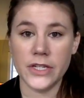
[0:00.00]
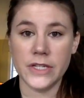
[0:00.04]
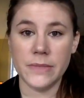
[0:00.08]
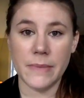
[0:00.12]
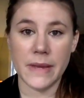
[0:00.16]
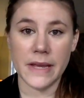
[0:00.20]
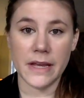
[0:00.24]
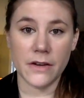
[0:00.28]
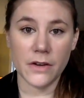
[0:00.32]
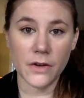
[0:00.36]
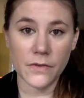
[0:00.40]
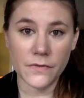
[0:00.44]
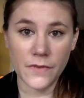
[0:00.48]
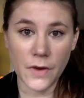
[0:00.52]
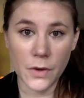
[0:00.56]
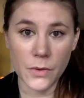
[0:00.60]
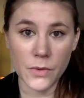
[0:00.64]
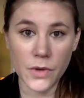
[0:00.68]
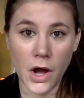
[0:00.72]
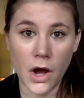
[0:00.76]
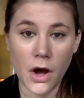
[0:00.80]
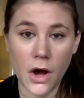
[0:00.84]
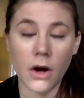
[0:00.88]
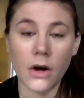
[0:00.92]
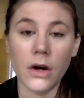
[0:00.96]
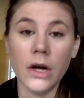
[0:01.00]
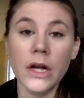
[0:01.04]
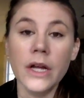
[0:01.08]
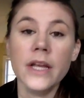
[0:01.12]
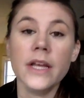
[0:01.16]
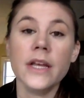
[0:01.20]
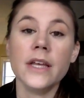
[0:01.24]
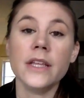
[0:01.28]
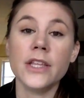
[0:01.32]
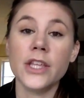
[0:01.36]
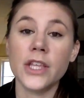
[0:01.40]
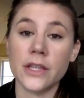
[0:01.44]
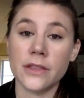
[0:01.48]
make a phone call,
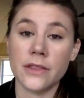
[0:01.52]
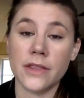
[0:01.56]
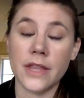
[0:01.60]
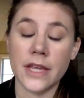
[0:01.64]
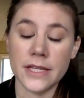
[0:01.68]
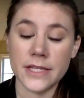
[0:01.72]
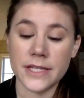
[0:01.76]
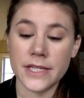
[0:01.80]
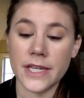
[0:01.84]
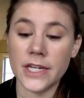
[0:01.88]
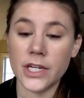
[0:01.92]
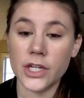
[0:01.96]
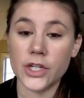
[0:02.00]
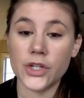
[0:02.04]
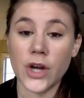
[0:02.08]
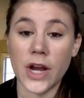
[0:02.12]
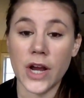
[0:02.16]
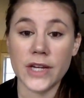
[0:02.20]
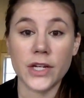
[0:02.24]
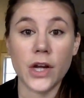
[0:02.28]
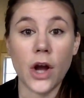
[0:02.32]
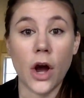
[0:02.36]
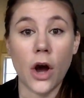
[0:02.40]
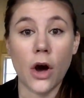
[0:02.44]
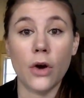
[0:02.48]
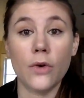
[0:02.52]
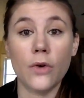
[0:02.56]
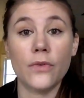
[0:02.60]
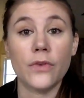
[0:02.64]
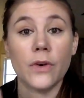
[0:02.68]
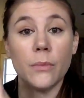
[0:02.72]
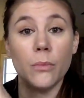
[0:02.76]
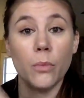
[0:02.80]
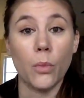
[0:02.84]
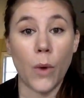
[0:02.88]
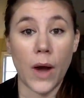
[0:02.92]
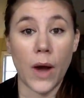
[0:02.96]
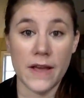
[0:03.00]
it's gonna try to call
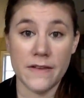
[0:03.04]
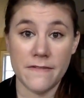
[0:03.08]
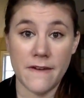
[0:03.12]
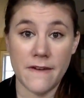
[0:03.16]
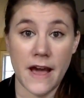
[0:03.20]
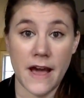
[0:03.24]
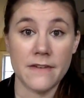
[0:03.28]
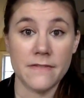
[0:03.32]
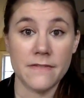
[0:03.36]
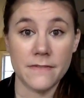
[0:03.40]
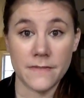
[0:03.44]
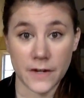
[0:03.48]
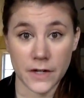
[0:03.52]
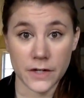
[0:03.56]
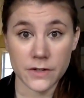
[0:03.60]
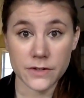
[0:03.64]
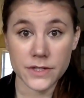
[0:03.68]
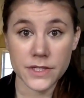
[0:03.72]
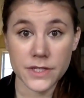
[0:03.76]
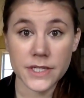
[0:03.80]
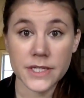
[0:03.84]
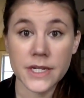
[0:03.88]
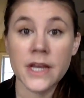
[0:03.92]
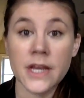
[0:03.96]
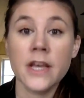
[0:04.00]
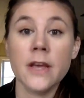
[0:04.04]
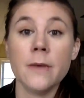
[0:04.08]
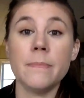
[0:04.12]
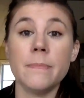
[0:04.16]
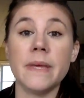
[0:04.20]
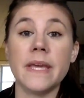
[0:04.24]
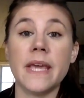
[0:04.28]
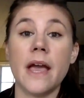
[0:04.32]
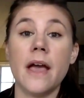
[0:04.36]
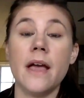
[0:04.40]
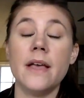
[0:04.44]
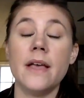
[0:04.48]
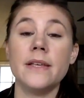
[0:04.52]
from Wi-Fi first
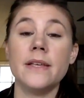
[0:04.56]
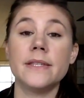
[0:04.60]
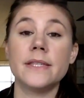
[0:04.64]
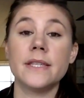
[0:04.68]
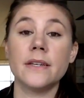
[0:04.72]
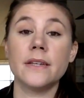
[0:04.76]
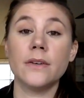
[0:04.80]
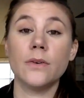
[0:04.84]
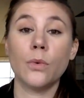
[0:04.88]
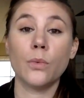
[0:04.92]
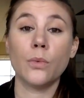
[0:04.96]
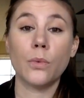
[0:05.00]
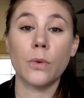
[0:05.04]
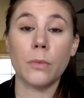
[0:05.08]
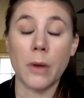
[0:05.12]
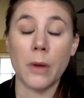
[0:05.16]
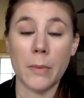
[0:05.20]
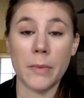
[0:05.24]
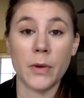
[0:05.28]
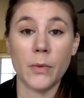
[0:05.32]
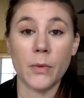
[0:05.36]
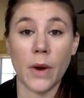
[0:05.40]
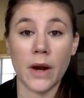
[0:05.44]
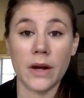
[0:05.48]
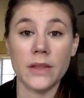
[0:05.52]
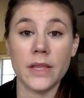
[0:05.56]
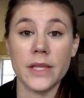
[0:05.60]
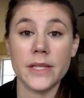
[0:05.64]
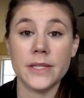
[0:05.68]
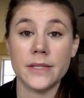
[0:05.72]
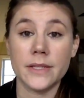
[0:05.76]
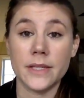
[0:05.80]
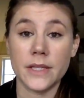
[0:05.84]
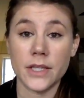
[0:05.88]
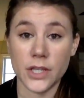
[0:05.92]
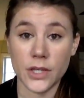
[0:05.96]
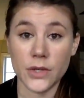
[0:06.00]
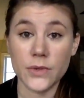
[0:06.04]
because Republic
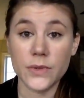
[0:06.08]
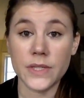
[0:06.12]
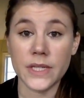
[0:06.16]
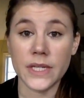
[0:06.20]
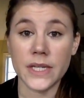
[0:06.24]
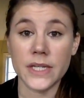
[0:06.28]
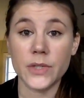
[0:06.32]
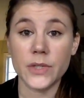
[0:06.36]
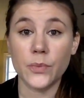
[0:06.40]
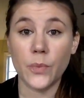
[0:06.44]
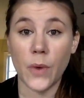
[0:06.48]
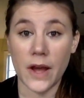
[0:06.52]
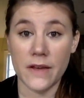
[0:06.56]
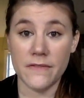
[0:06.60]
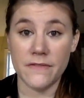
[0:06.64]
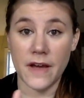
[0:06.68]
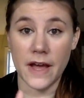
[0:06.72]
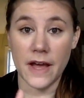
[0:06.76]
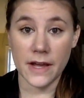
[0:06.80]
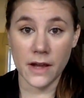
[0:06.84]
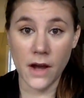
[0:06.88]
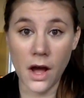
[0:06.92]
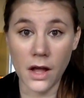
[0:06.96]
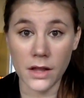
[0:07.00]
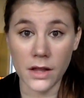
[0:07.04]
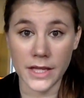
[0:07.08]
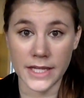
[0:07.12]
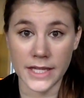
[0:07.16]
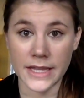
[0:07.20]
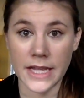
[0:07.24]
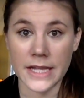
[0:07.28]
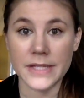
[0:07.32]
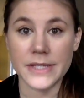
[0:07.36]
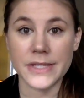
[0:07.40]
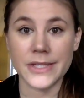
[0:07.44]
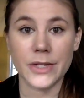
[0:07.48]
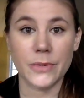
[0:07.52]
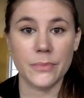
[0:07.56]
Wireless uses Wi-Fi calling.
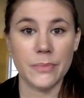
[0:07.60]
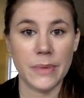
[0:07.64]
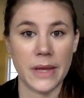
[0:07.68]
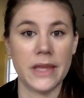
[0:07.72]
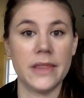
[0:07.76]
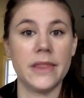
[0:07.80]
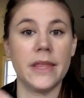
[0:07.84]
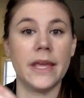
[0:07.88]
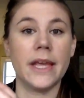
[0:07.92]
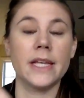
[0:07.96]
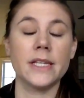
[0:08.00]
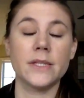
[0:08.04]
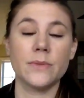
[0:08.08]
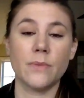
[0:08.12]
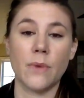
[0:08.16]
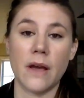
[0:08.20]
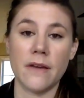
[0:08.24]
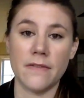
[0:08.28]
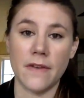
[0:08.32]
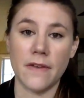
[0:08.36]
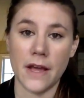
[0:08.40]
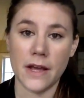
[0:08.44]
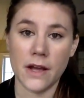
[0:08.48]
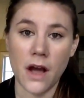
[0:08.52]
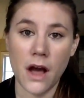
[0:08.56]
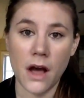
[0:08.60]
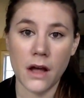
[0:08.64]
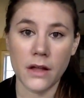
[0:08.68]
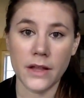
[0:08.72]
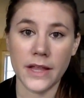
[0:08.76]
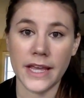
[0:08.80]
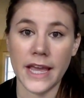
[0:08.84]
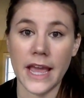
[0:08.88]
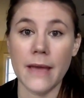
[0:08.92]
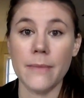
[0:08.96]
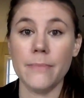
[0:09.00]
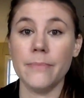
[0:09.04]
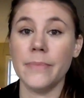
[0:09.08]
That's their big thing is Wi-Fi
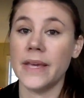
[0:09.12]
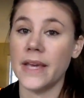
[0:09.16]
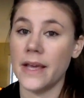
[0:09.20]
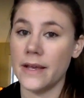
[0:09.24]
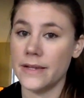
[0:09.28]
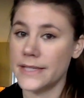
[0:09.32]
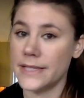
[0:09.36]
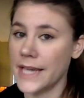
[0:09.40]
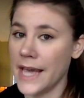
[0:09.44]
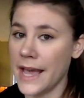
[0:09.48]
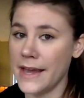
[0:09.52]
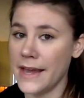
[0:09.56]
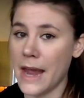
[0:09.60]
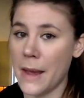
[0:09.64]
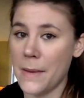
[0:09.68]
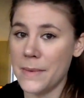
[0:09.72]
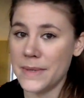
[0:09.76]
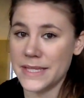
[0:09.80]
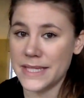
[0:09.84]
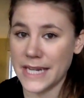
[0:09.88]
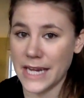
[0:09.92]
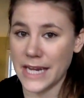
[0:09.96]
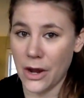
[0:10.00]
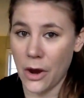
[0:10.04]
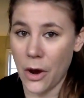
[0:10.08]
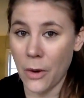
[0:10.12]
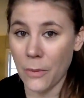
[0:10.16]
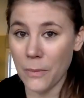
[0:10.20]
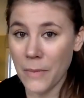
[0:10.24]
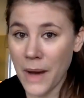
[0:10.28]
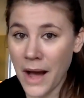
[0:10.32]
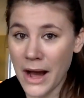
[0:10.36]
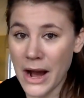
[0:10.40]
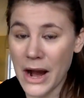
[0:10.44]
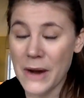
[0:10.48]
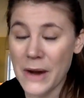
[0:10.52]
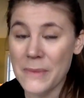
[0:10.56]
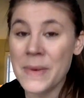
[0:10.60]
calling. And because again, I'm a stay-at-home
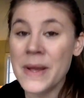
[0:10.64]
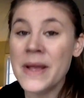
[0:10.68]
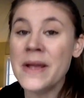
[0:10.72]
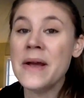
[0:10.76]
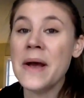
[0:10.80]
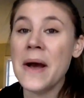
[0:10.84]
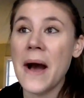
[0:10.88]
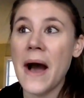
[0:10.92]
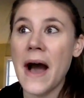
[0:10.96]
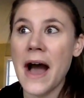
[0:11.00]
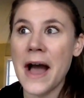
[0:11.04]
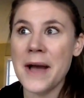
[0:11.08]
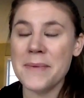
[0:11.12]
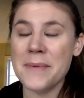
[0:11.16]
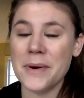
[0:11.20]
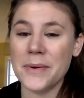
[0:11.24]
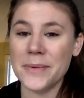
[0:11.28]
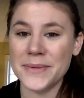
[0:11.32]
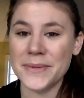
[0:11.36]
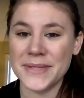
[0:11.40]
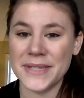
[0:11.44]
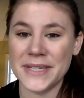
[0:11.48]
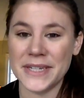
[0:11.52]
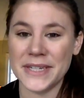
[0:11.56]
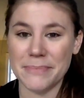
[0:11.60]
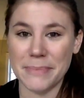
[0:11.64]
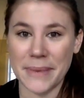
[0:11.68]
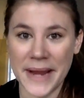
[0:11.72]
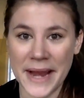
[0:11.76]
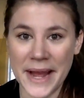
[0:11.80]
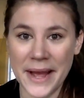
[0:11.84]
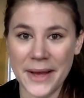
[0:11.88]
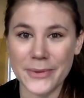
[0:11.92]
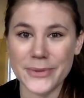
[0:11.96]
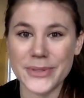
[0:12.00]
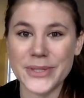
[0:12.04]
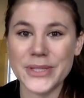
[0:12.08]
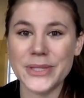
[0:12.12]
mom, I'm always here at my
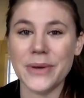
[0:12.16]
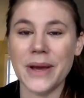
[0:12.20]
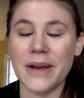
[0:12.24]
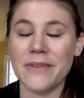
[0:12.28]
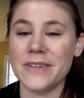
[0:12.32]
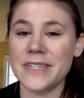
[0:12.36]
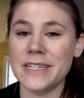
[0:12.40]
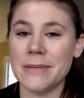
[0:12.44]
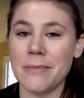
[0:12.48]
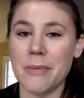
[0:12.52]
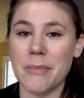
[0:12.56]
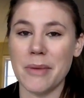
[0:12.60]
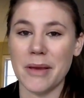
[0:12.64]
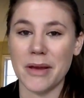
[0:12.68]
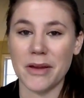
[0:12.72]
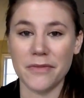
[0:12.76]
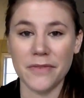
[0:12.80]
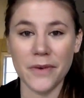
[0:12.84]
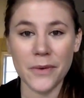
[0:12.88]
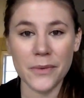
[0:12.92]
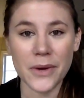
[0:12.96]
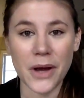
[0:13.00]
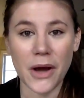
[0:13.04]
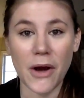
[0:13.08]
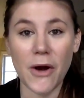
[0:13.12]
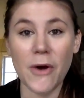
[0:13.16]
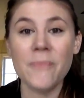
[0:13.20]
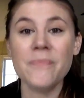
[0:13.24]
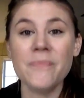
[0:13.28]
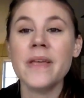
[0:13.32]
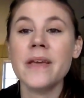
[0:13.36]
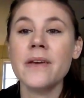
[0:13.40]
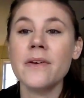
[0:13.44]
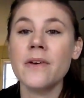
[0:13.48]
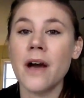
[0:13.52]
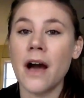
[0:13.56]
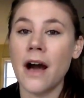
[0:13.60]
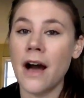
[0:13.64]
house. So every time I make a phone call,
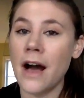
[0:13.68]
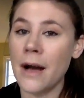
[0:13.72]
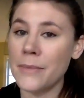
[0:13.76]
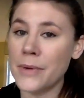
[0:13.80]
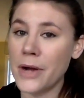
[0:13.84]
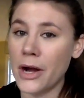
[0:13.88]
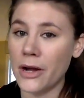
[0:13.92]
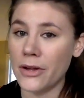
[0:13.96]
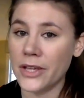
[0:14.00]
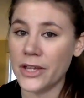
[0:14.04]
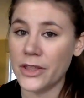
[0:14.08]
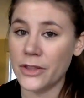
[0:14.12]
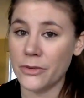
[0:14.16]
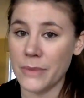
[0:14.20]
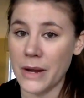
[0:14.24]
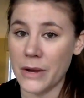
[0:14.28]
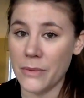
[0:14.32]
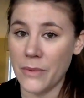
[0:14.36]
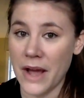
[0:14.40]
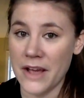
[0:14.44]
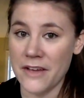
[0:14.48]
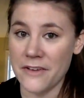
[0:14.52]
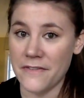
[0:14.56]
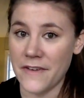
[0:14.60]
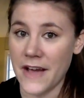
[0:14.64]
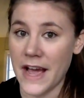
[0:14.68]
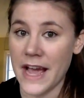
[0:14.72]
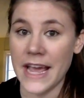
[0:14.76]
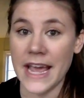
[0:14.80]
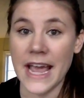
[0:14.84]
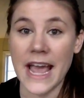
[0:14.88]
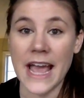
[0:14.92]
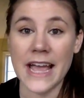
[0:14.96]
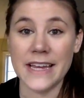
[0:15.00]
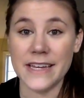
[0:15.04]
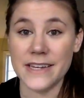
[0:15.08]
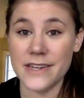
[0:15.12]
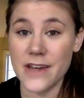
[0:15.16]
I'm calling through my Wi-Fi
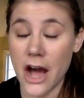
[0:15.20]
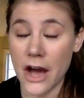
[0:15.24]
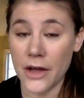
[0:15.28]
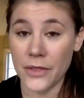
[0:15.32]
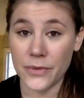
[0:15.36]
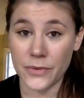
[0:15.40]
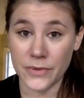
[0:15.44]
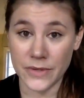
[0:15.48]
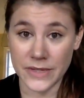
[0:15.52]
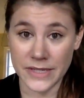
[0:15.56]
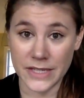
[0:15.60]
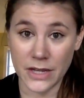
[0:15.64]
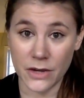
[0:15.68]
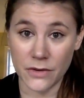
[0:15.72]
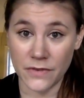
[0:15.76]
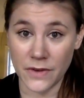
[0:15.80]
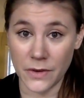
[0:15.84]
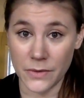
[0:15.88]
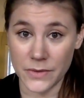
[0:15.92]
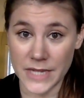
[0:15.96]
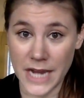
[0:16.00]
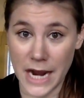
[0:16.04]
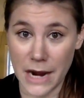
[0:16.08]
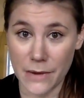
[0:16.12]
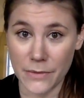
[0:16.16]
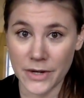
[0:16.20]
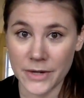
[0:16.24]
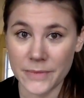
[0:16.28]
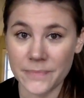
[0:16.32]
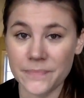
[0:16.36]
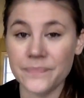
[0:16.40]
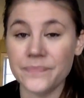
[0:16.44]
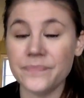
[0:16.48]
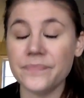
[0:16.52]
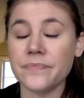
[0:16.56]
and not through a cell phone tower.